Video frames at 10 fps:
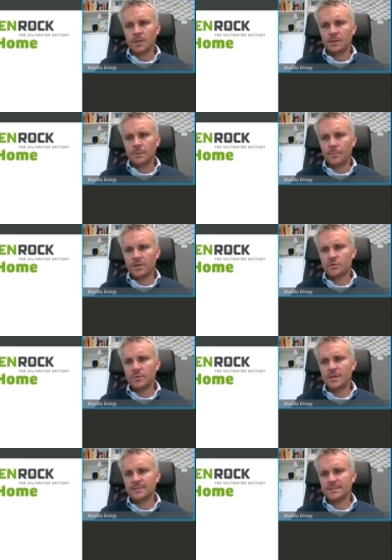and
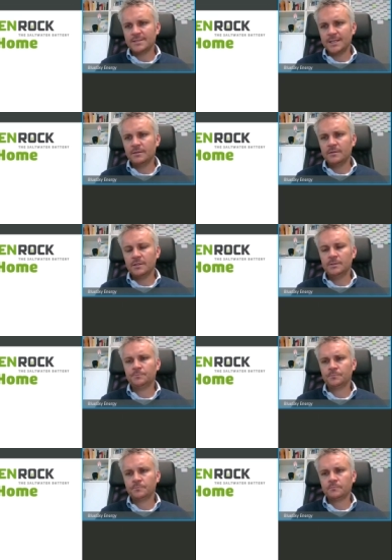having, for example, 2
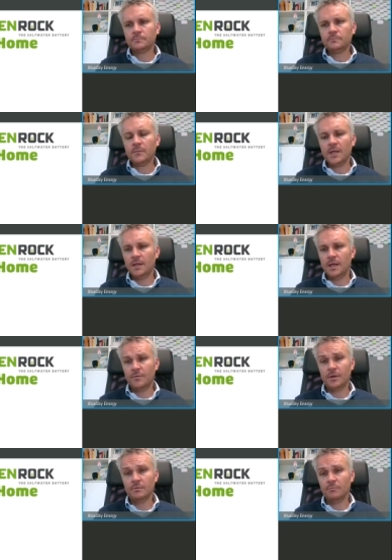cycles a day,
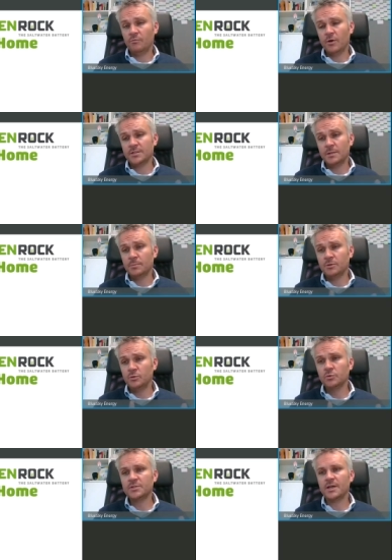then of course the
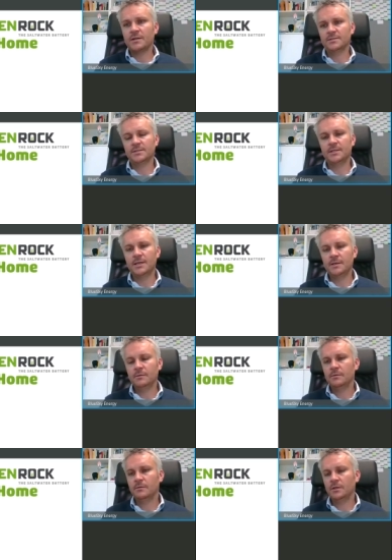lifespan will go
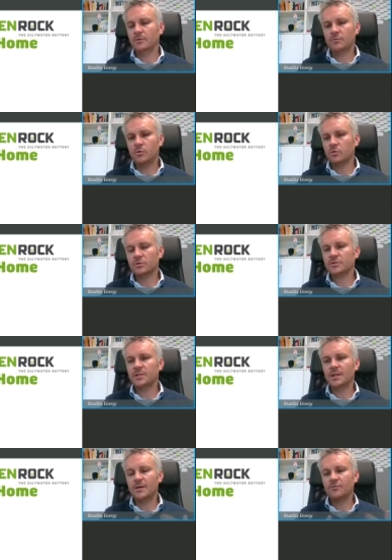down. But in
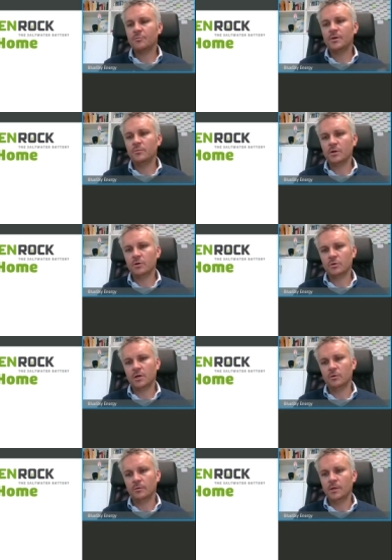general, PV or
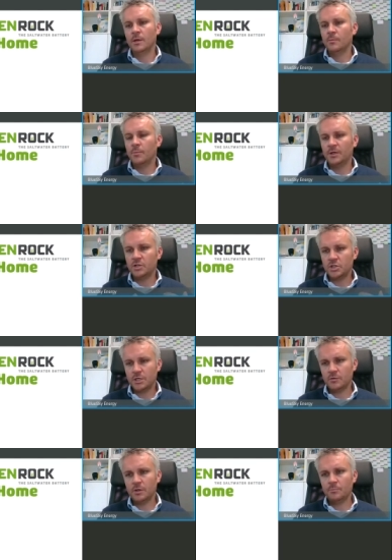solar applications, we are
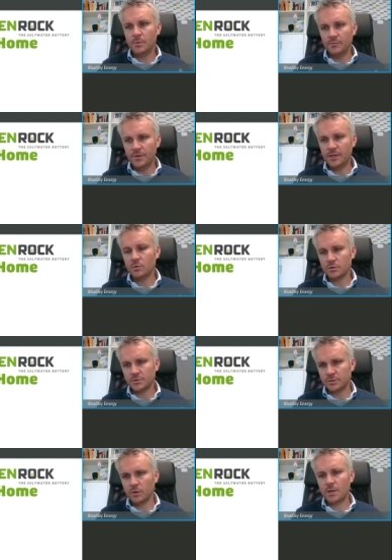talking about
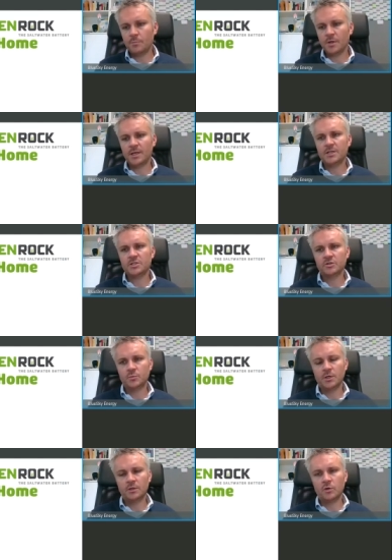15
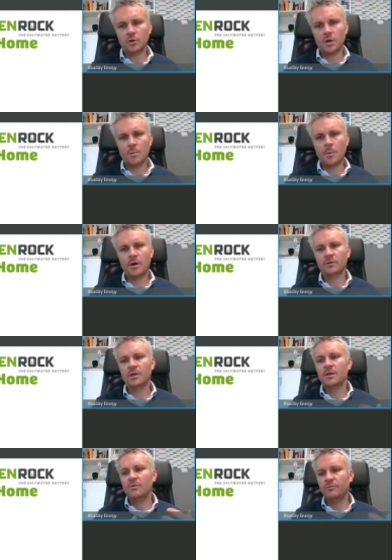years,
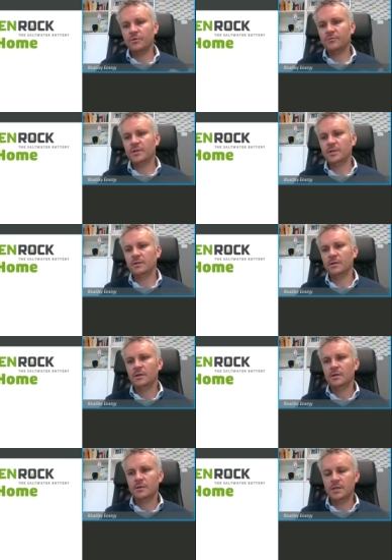what is the
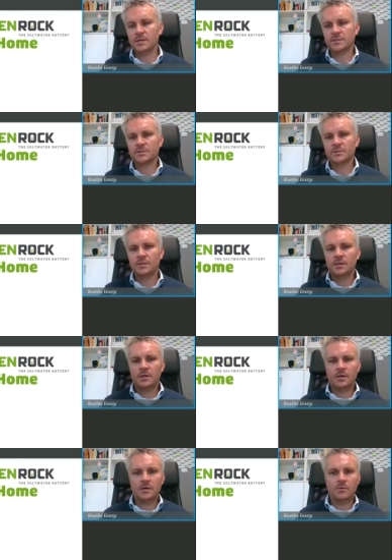expected
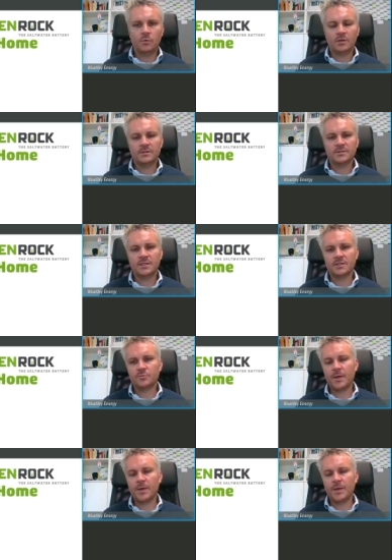lifespan of the product.